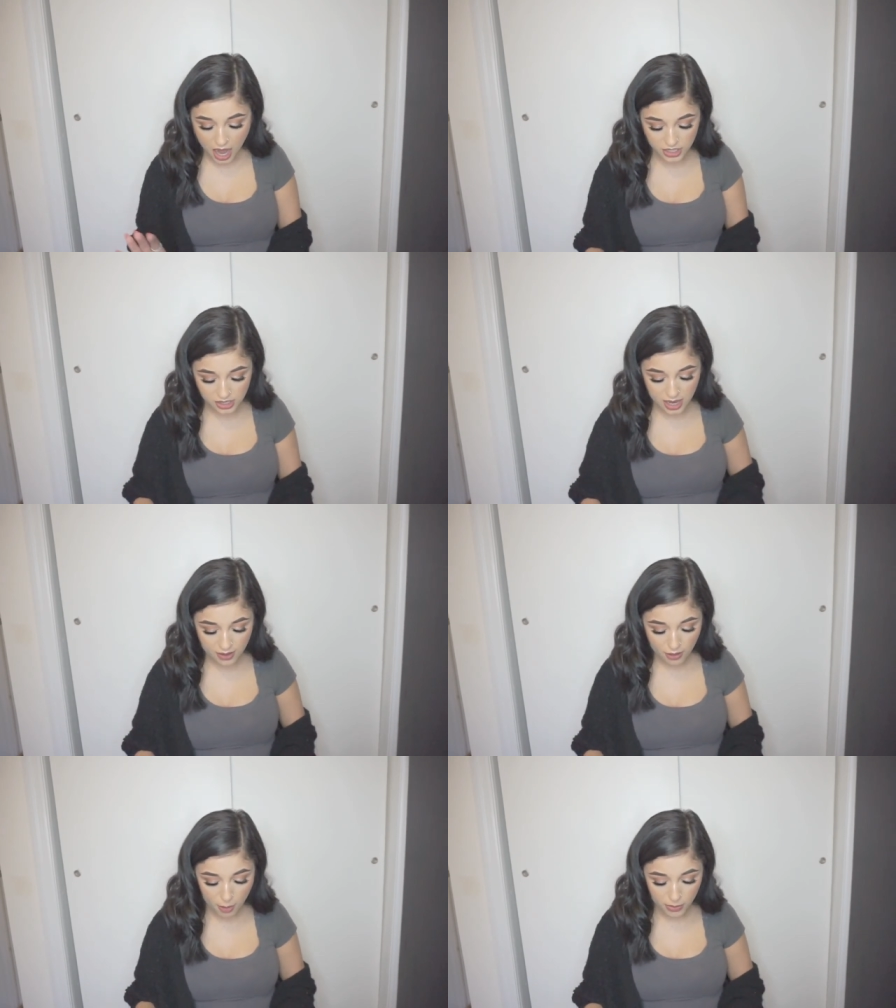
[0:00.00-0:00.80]
I just
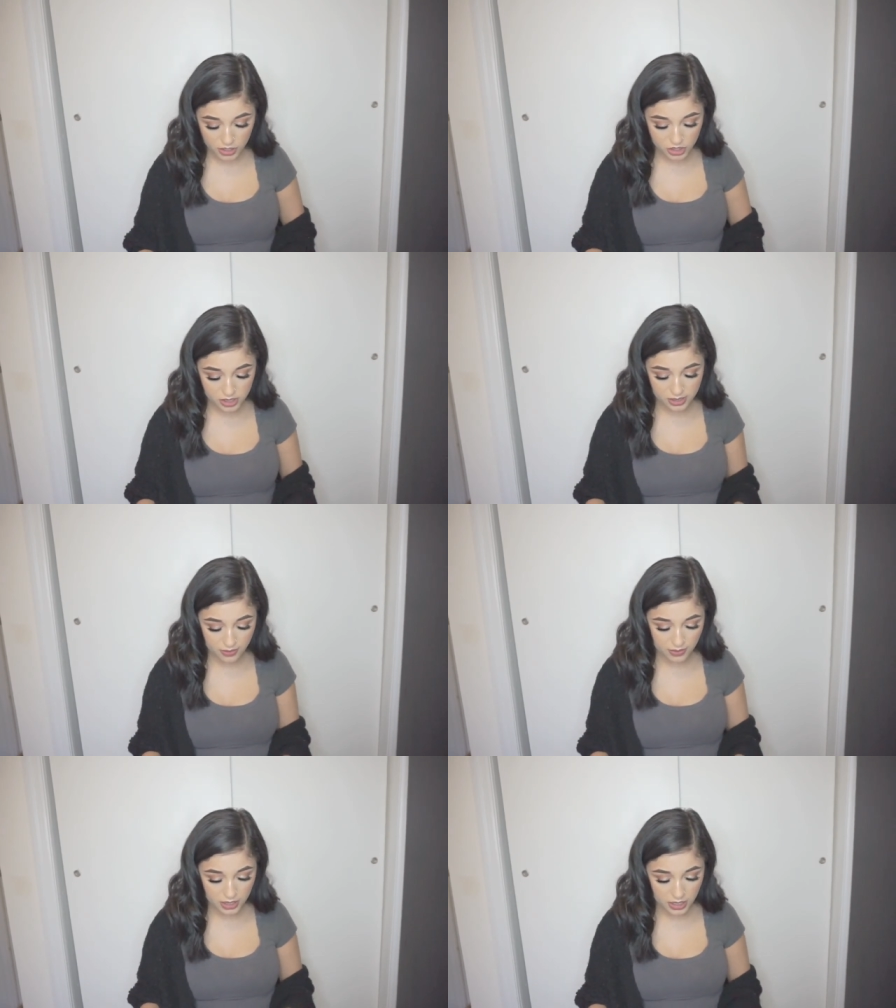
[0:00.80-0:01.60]
have a bunch of
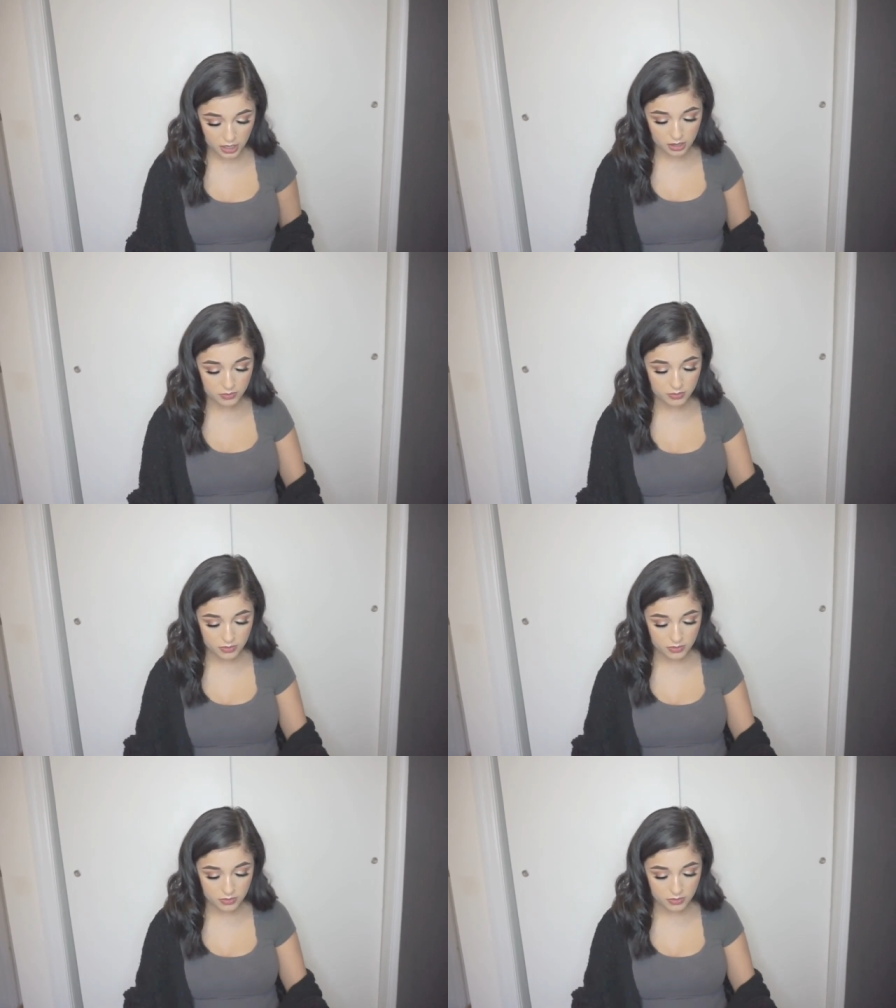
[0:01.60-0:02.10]
stuff in here.